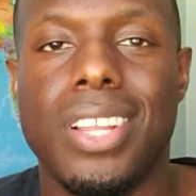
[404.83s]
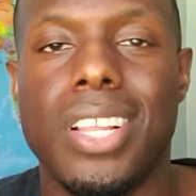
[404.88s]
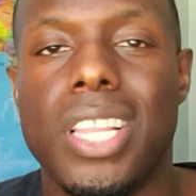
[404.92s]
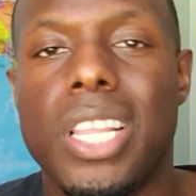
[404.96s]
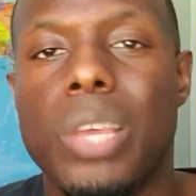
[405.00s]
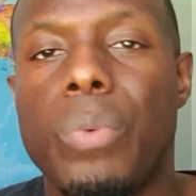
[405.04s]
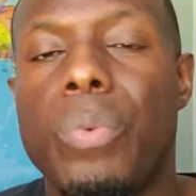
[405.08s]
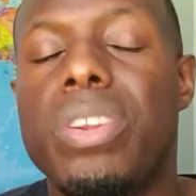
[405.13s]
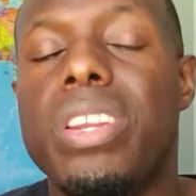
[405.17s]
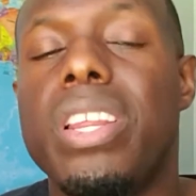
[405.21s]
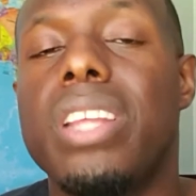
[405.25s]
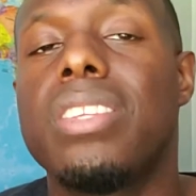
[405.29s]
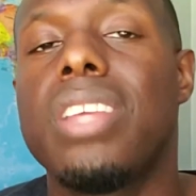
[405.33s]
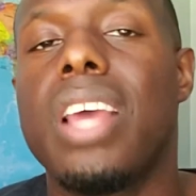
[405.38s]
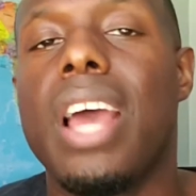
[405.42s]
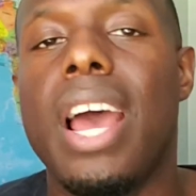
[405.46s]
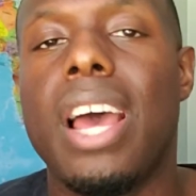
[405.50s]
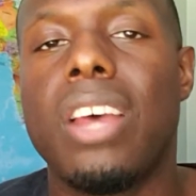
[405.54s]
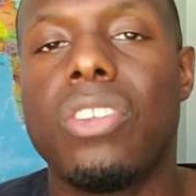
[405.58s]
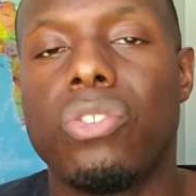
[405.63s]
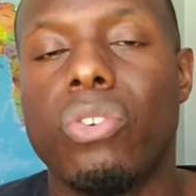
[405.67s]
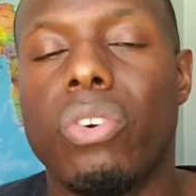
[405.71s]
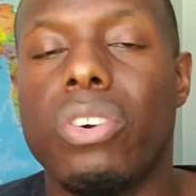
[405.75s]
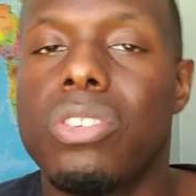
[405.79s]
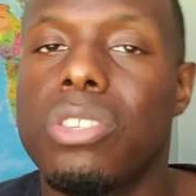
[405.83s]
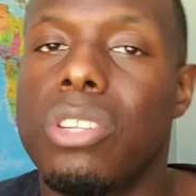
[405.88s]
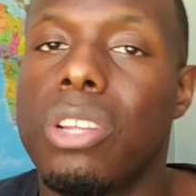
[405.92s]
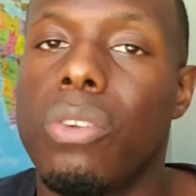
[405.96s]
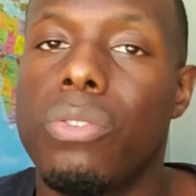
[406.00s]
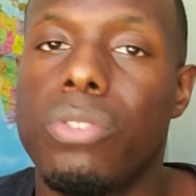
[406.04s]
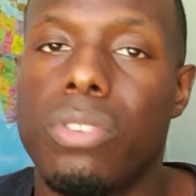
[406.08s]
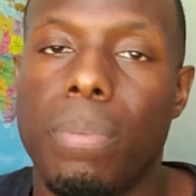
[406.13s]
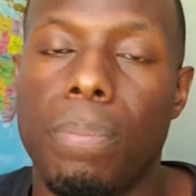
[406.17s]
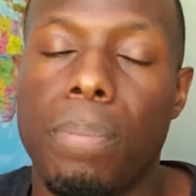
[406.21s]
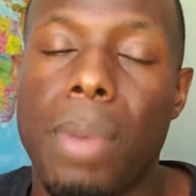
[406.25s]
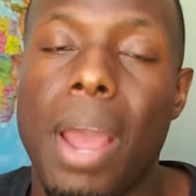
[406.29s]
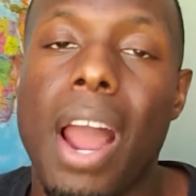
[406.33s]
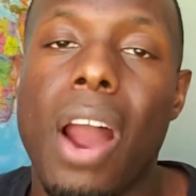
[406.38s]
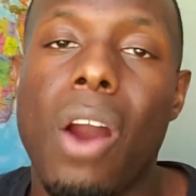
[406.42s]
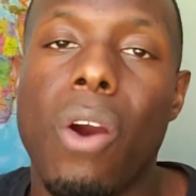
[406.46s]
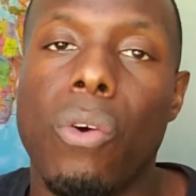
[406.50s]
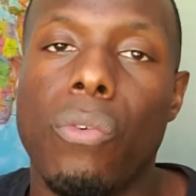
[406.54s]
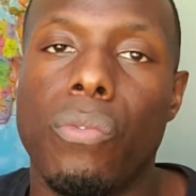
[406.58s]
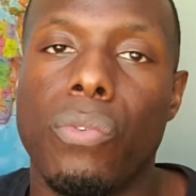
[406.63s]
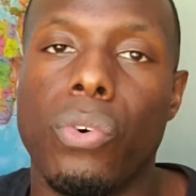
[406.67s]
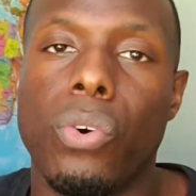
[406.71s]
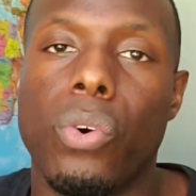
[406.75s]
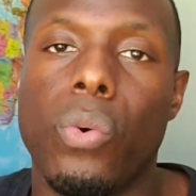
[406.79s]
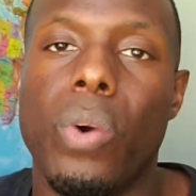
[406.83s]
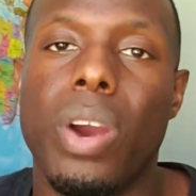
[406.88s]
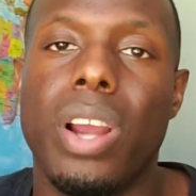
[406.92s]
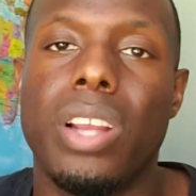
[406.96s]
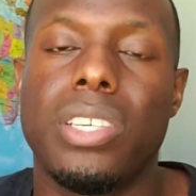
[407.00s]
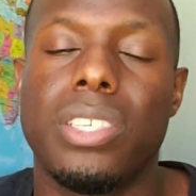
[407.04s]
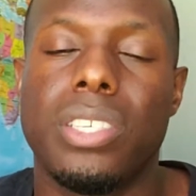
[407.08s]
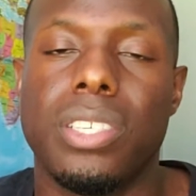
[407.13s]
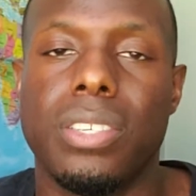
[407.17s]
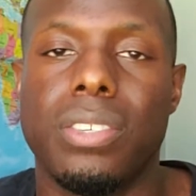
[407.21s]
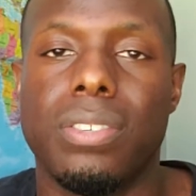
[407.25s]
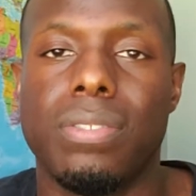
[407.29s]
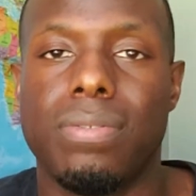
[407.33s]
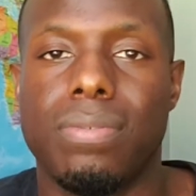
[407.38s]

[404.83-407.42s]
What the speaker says: then we need to ask ourselves the powerful question: